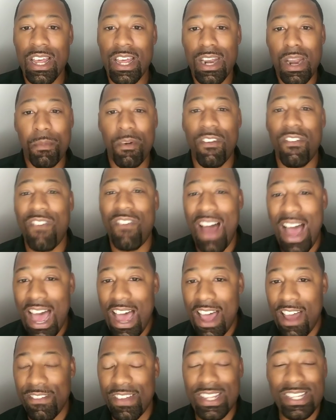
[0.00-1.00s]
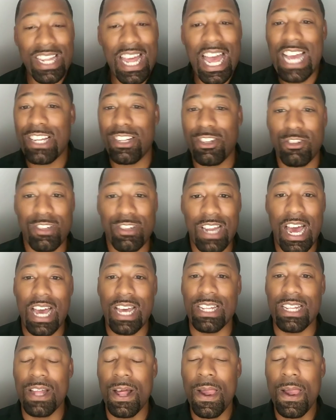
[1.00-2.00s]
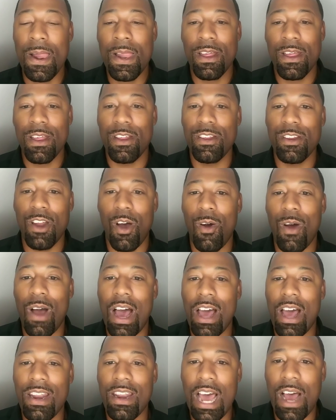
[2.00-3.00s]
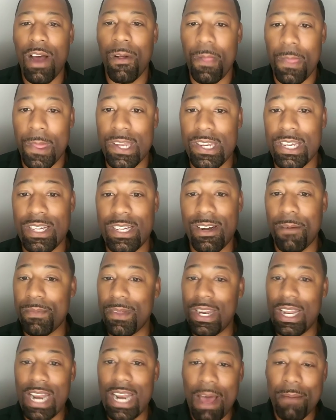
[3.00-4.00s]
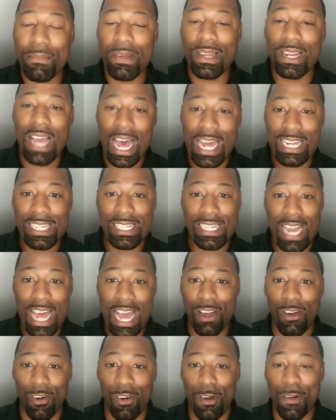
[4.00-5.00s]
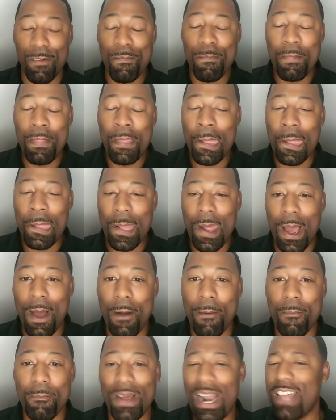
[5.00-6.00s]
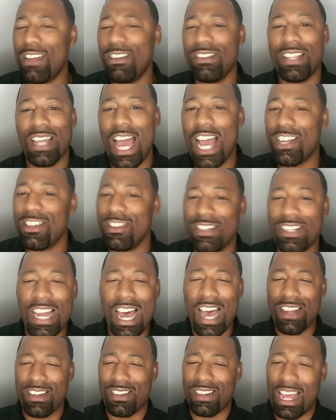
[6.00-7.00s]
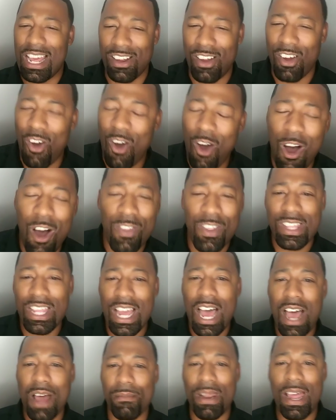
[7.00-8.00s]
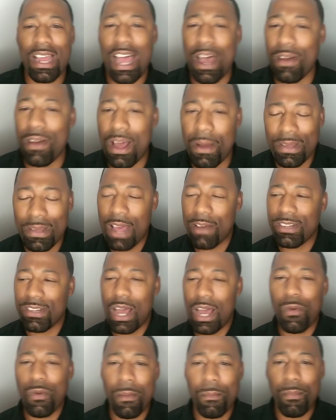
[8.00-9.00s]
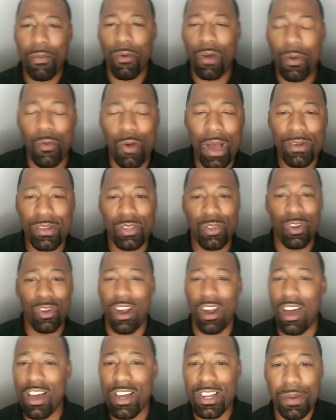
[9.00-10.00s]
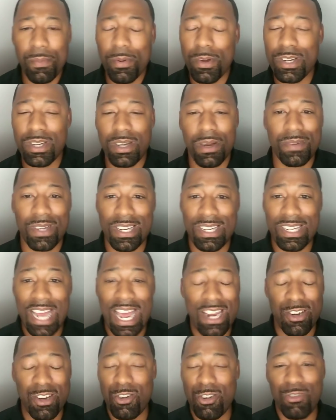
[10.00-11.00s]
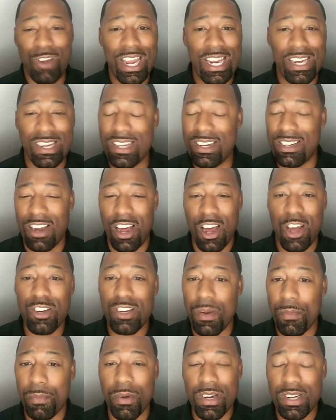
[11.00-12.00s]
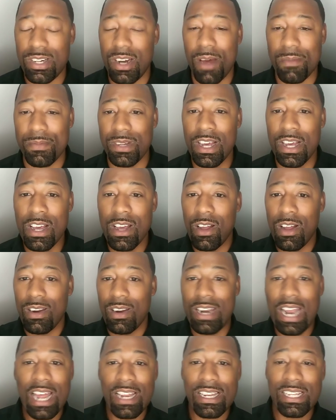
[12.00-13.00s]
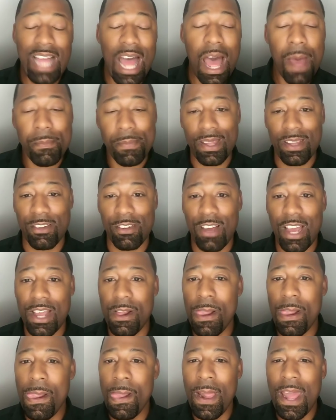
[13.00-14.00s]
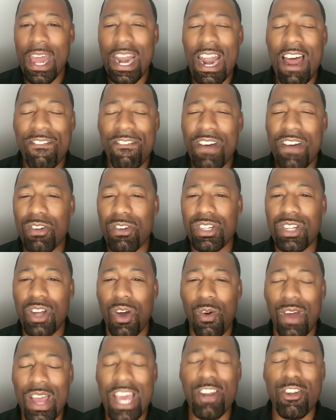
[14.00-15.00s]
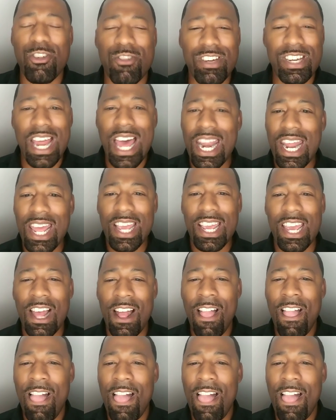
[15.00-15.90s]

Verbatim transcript: Number five is exercise you know, uh, now this is something that I've been kind of slack on, um, but I used to exercise like all the time. Like, I, I mean, I was at one point where I was doing 100 push ups a day straight, just 100 push ups, not stopping, right? And I felt so energetic.